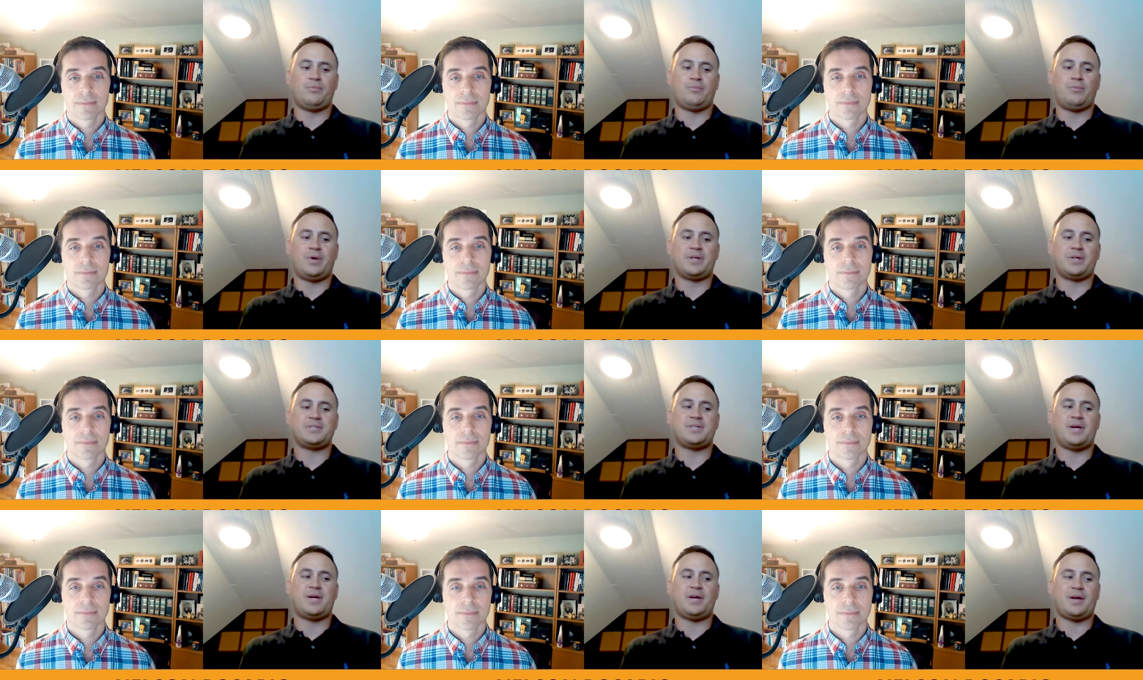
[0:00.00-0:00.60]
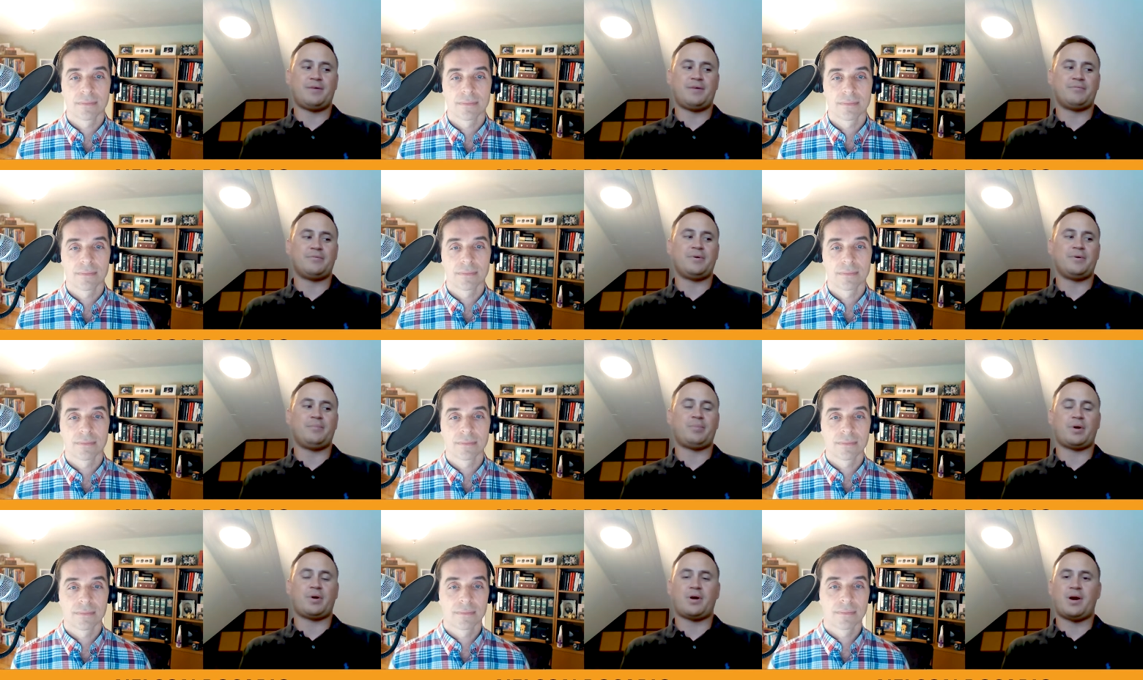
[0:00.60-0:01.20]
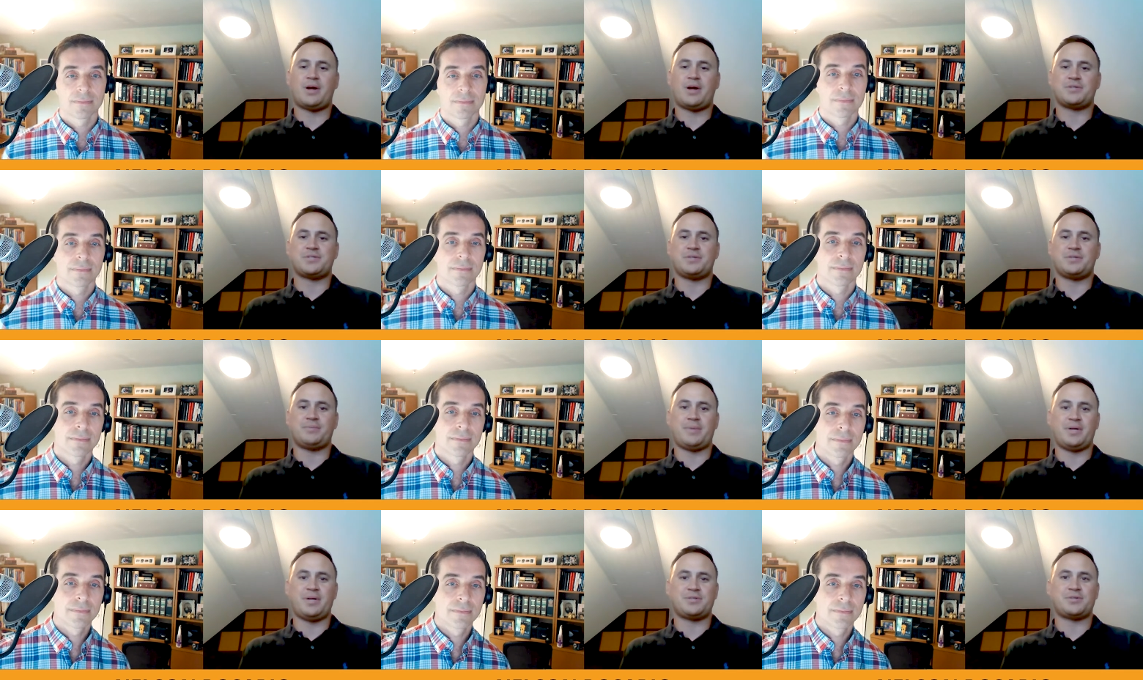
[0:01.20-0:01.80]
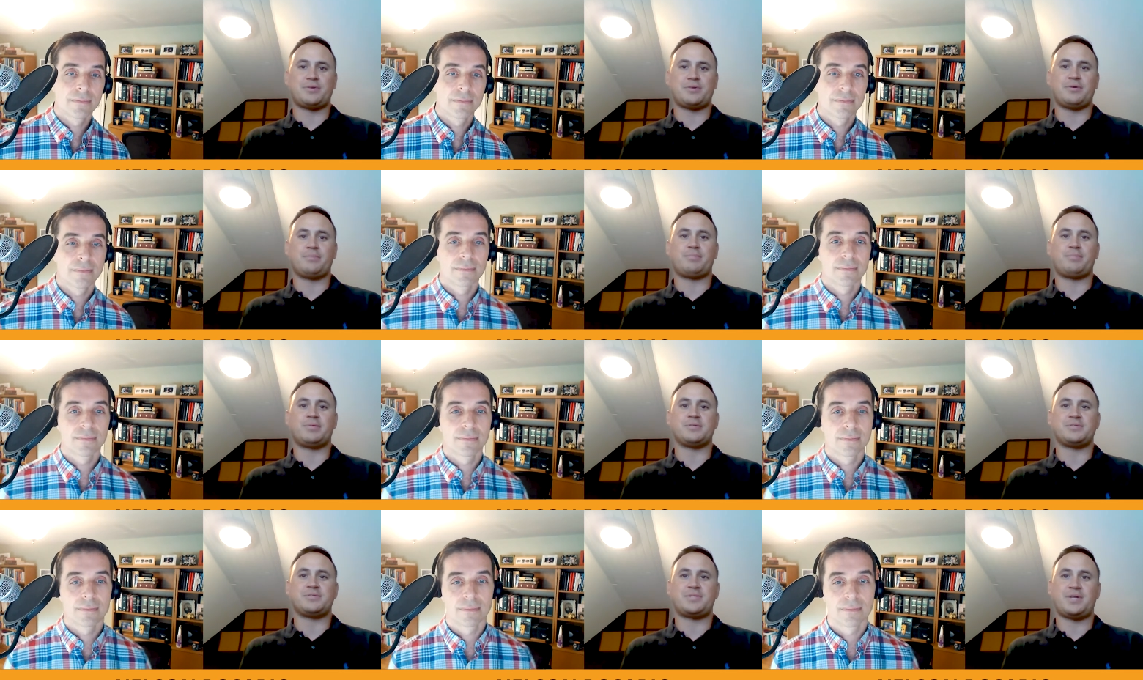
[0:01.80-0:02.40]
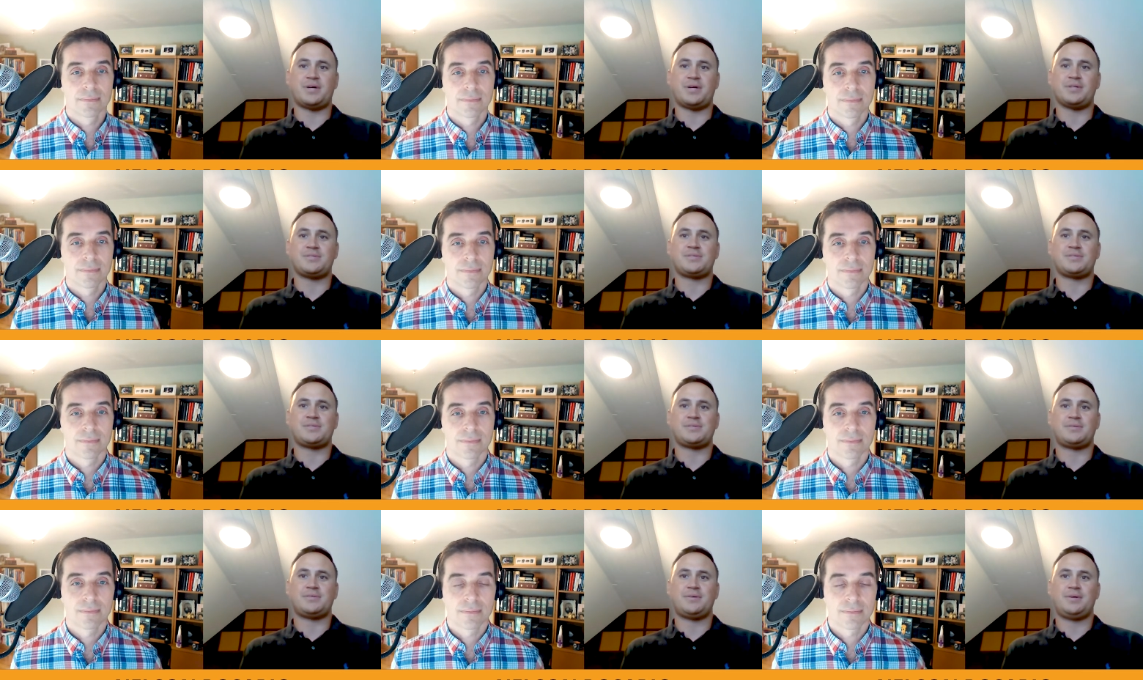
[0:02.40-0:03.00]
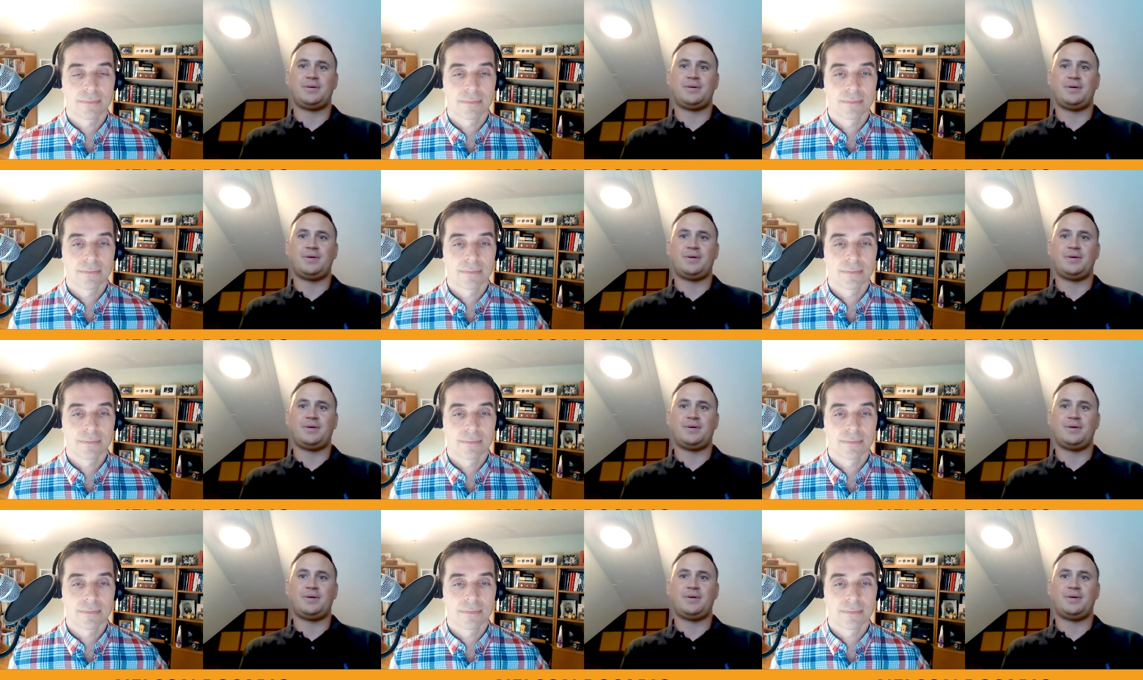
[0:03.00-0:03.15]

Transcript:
Speaker 1: want to take every precaution to make sure it persists,